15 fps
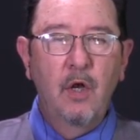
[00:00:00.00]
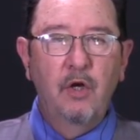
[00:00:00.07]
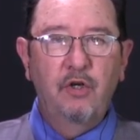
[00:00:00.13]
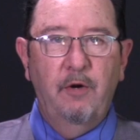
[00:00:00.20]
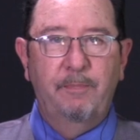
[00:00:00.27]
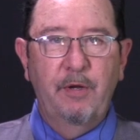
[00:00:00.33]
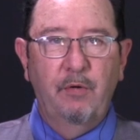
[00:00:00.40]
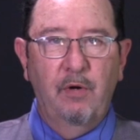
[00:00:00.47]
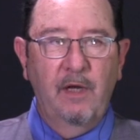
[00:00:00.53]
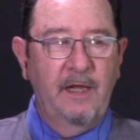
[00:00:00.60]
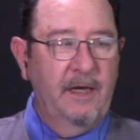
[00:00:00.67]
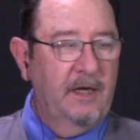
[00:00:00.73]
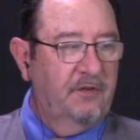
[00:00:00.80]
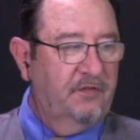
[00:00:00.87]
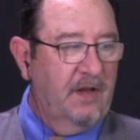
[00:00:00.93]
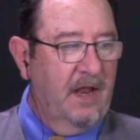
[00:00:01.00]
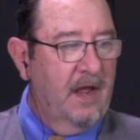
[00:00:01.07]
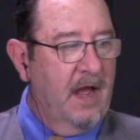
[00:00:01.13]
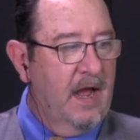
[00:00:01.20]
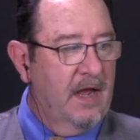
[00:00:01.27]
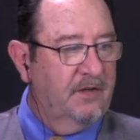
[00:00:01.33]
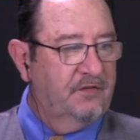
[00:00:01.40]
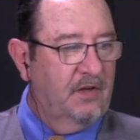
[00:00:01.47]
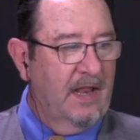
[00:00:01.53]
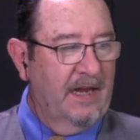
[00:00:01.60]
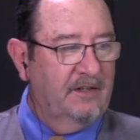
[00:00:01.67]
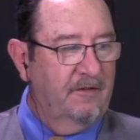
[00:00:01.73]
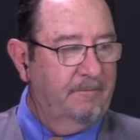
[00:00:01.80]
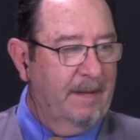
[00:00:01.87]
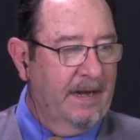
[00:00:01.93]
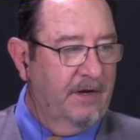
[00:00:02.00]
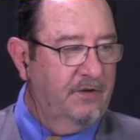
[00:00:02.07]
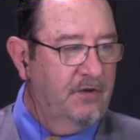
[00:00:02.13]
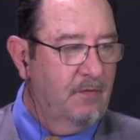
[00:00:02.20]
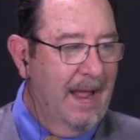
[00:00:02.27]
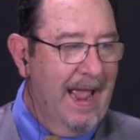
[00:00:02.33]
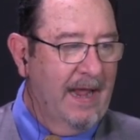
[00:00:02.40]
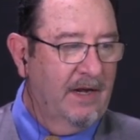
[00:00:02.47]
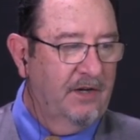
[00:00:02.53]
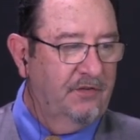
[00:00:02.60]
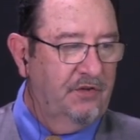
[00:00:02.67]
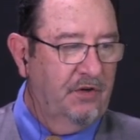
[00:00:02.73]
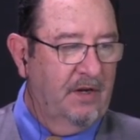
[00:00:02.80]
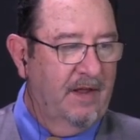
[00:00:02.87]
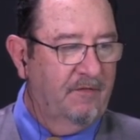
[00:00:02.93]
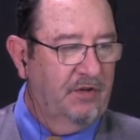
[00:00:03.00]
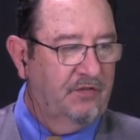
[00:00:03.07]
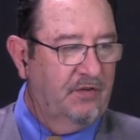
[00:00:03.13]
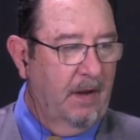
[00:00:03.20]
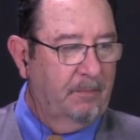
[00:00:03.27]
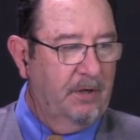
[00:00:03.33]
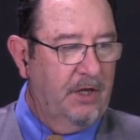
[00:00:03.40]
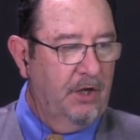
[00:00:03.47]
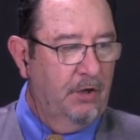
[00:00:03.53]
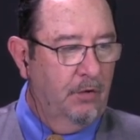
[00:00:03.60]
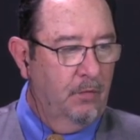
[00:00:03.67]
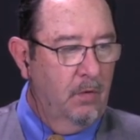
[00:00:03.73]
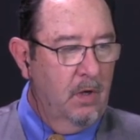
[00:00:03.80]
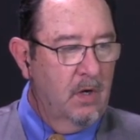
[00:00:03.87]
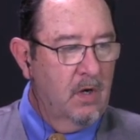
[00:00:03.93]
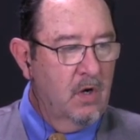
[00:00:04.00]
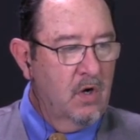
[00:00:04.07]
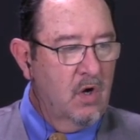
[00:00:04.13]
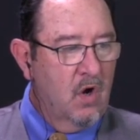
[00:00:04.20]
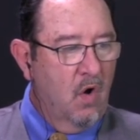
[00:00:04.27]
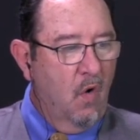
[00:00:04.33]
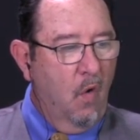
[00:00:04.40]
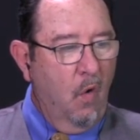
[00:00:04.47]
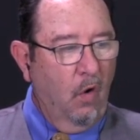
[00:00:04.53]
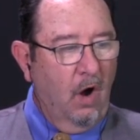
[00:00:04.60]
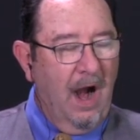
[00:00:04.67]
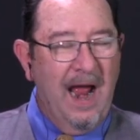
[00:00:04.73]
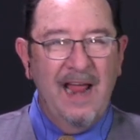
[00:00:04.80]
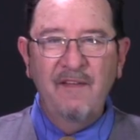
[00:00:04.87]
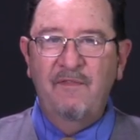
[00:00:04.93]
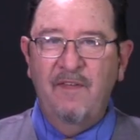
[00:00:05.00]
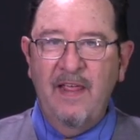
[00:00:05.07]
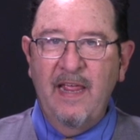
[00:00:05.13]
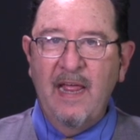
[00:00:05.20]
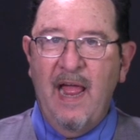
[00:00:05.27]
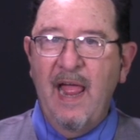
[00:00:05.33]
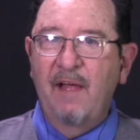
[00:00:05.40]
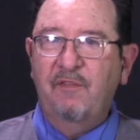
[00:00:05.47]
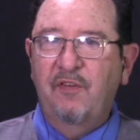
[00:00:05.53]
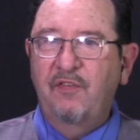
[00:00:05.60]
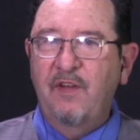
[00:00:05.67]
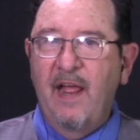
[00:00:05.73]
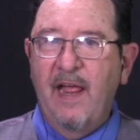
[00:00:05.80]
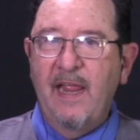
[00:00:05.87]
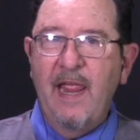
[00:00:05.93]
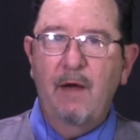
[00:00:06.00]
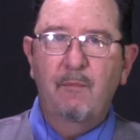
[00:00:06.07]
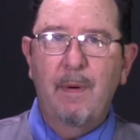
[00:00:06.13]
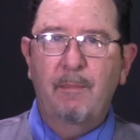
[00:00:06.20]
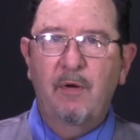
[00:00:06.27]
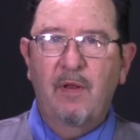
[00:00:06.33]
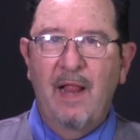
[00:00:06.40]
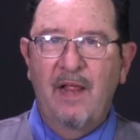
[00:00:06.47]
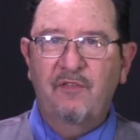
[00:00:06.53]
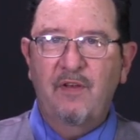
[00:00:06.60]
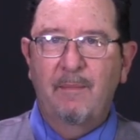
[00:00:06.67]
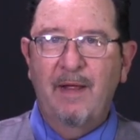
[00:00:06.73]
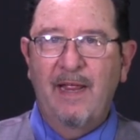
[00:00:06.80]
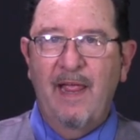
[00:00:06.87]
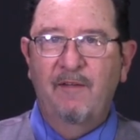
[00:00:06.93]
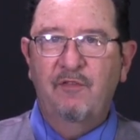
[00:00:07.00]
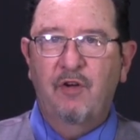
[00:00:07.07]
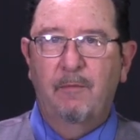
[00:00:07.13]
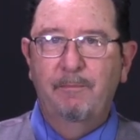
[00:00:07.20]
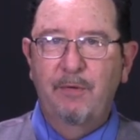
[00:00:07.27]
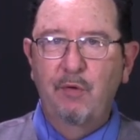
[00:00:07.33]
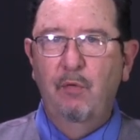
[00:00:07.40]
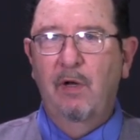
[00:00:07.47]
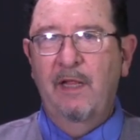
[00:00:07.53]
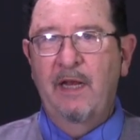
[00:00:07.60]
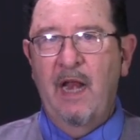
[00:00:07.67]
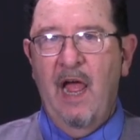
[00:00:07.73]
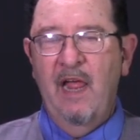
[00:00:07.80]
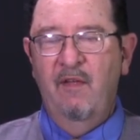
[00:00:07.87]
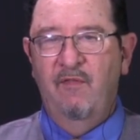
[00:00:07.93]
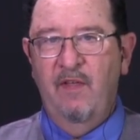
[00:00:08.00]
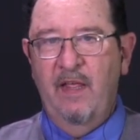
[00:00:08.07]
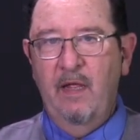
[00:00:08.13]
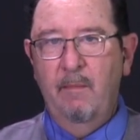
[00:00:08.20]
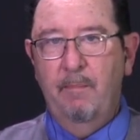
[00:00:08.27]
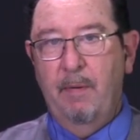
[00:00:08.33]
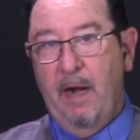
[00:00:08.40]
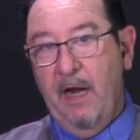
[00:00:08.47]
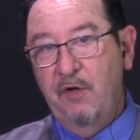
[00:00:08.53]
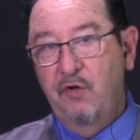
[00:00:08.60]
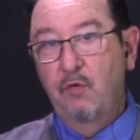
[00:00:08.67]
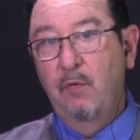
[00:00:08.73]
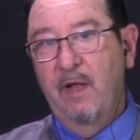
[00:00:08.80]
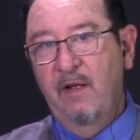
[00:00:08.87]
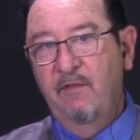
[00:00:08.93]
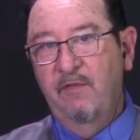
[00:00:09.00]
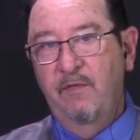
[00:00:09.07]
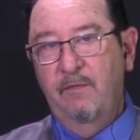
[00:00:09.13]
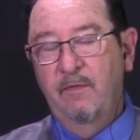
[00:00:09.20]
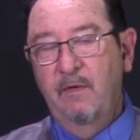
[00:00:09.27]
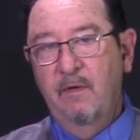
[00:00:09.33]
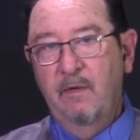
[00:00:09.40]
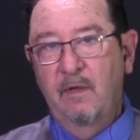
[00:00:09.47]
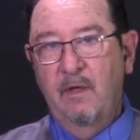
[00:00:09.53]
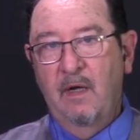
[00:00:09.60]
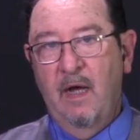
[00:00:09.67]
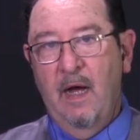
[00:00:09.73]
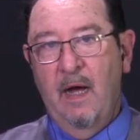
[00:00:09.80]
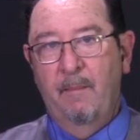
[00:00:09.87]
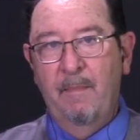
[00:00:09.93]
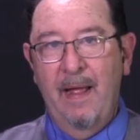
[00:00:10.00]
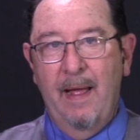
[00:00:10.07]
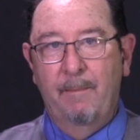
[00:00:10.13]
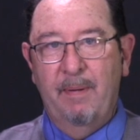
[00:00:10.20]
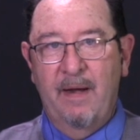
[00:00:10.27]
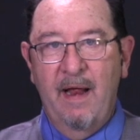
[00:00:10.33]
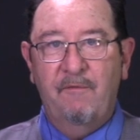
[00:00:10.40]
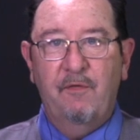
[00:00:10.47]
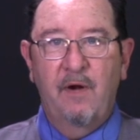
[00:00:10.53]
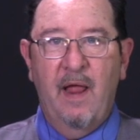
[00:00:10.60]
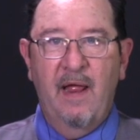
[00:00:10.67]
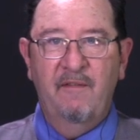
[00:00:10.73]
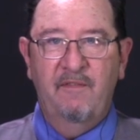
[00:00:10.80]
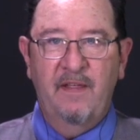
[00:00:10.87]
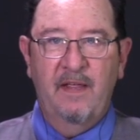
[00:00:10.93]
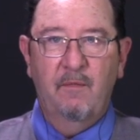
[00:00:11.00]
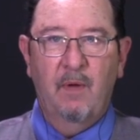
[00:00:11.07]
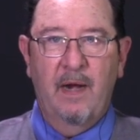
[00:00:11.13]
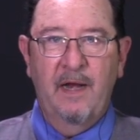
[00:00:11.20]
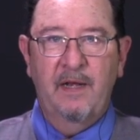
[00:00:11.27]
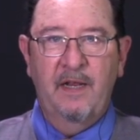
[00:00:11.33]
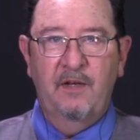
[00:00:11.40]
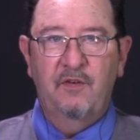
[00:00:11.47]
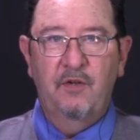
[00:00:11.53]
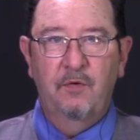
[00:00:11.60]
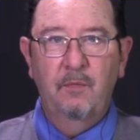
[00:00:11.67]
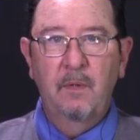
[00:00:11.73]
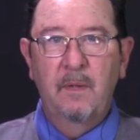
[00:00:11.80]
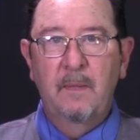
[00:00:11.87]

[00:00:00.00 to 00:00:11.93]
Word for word: Terbutaline, a uh, selective beta 2 agonist, you can give it sub Q or IV. I have to say, I can't remember the last time I gave terbutaline IV, but I do give um, epinephrine IV when I need to